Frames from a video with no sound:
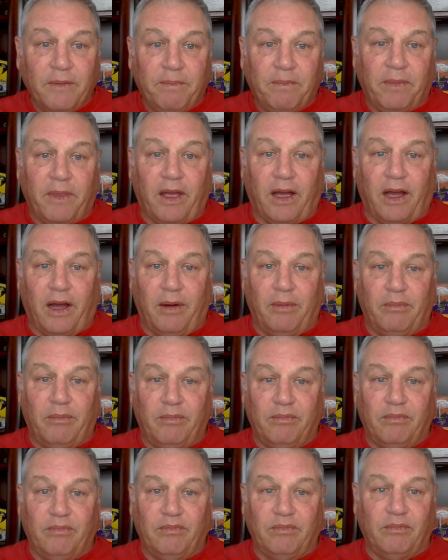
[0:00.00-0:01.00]

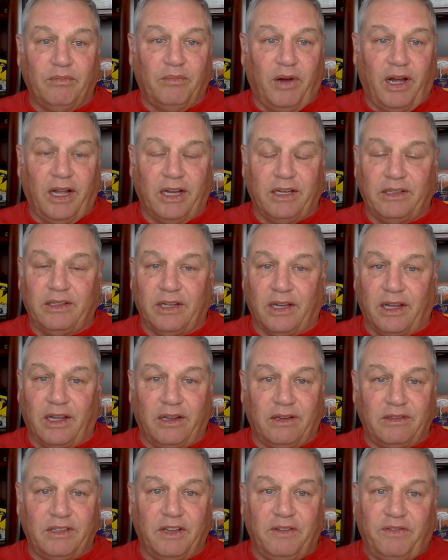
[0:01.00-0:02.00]
But
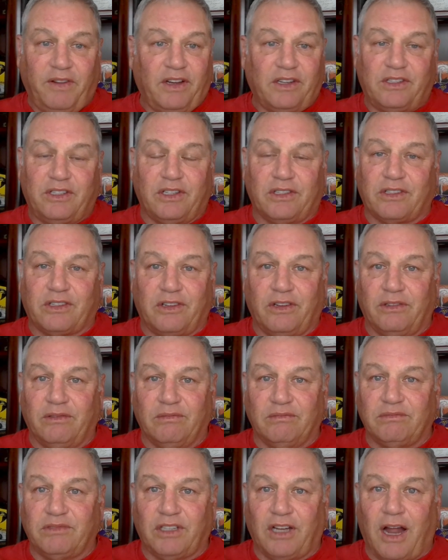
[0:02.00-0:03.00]
defense just
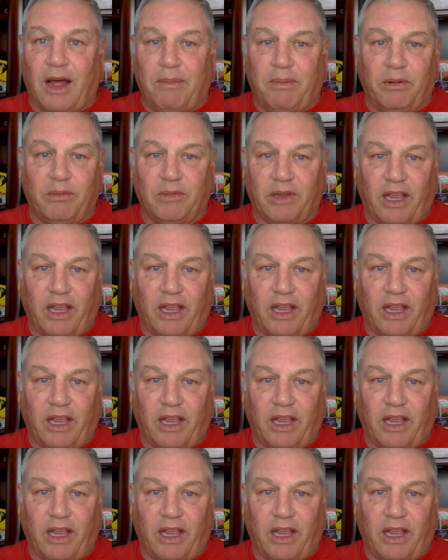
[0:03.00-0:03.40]
couldn't stop them.